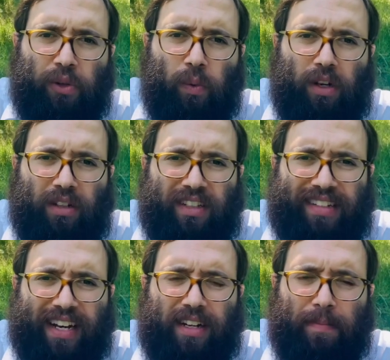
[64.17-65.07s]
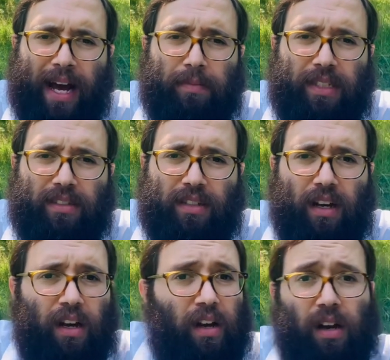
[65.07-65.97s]
the world, the 10 Commandments,
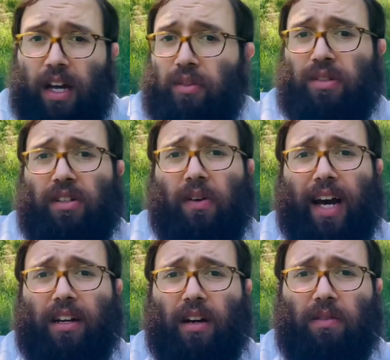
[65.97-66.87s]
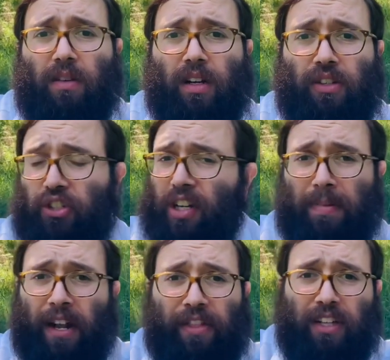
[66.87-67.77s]
and there was no echo. There should have
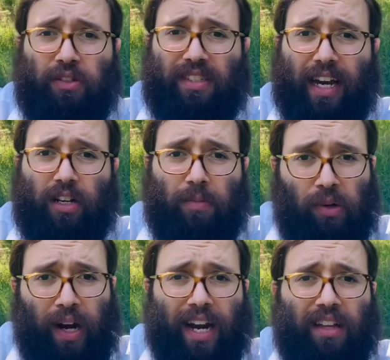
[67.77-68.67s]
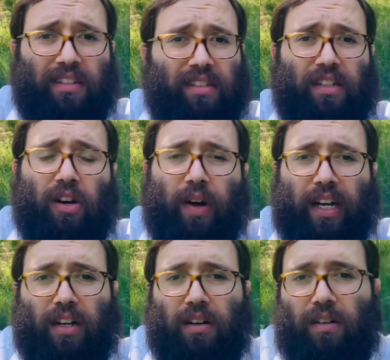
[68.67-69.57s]
been a thunderous echo, miraculously no
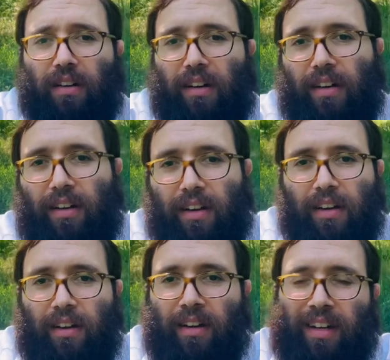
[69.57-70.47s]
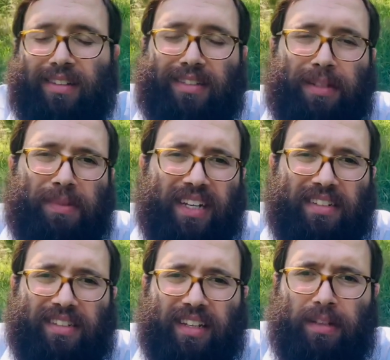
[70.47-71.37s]
echo. And it seems like a
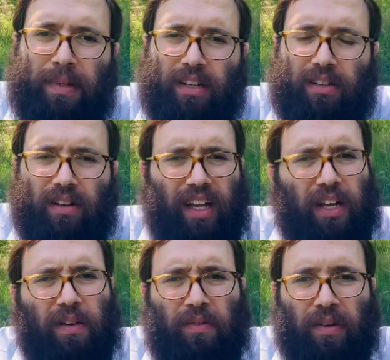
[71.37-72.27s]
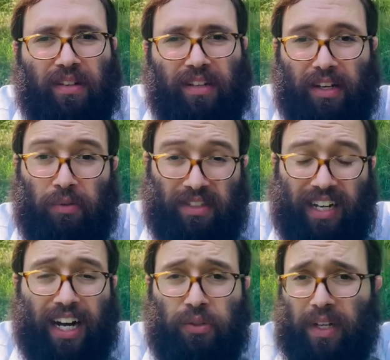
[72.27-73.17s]
silly miracle. Like was
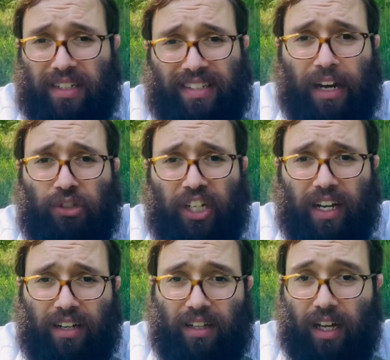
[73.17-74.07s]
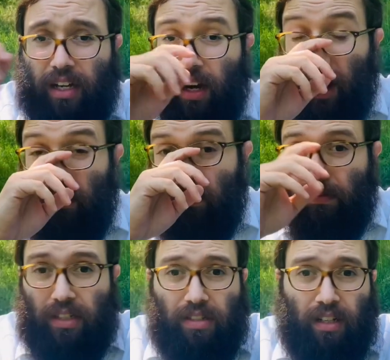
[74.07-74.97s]
God doing a sound check? And like, oh,
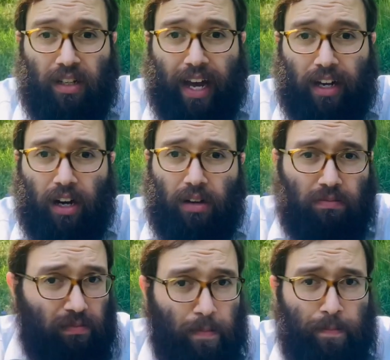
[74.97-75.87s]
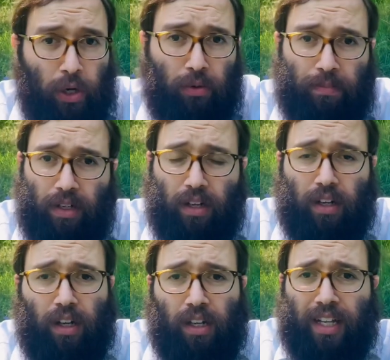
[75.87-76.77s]
there's an echo, boom,
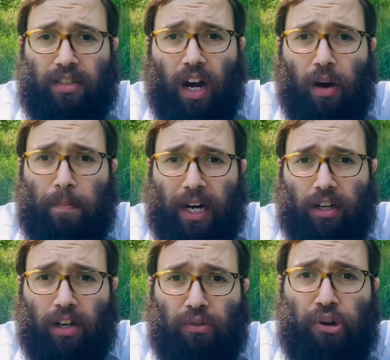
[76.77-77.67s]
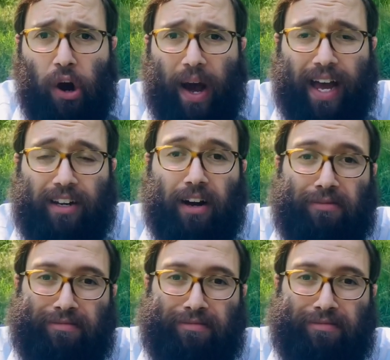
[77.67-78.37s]
let's go. Miracle, no echo.